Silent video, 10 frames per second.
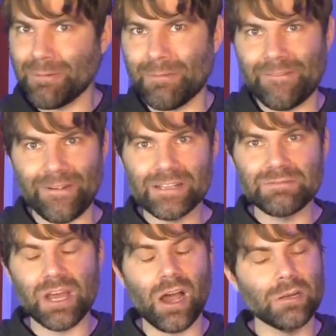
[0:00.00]
but my friends
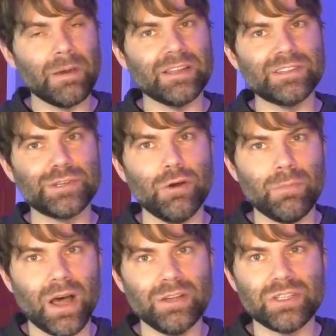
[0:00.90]
have talked about it so
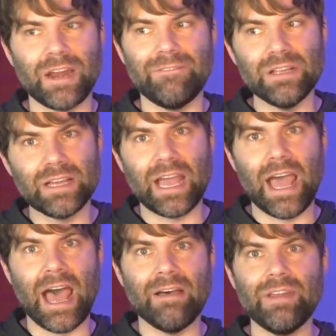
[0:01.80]
much that I feel like I
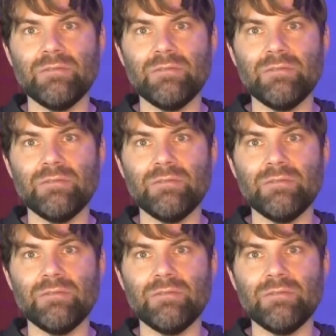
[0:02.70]
have.